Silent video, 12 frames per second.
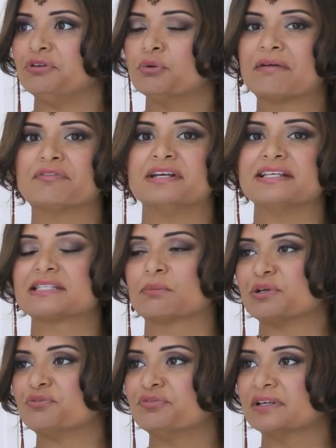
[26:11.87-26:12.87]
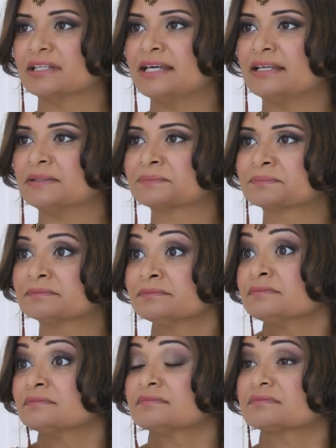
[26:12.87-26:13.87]
If you ever need someone to fill in,
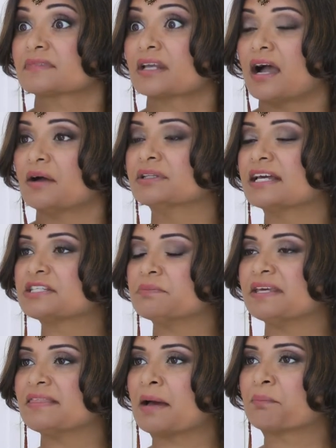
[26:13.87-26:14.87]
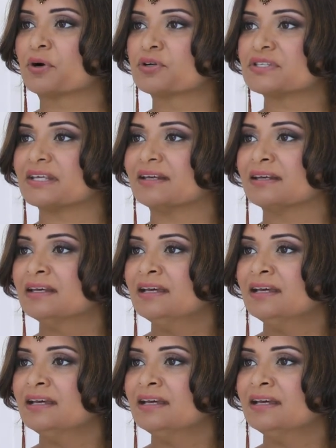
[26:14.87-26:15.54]
I would like to be that person."